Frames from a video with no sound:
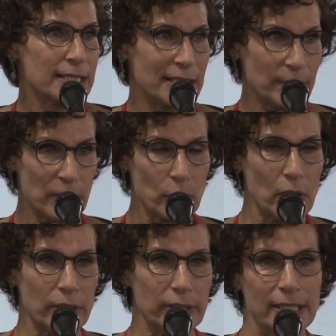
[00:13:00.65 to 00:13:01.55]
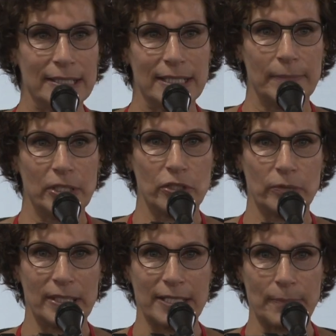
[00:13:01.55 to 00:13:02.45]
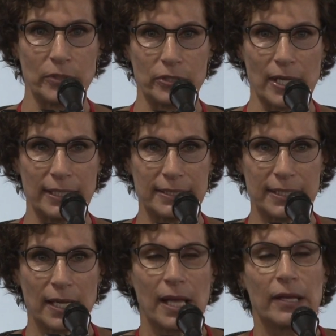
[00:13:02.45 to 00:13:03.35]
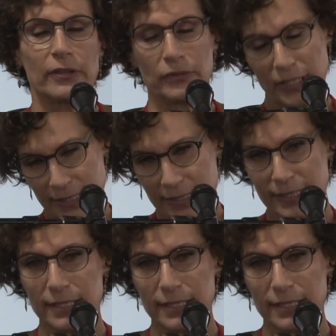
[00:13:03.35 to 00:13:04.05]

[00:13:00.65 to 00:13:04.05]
C B one and C B two receptor sites. There is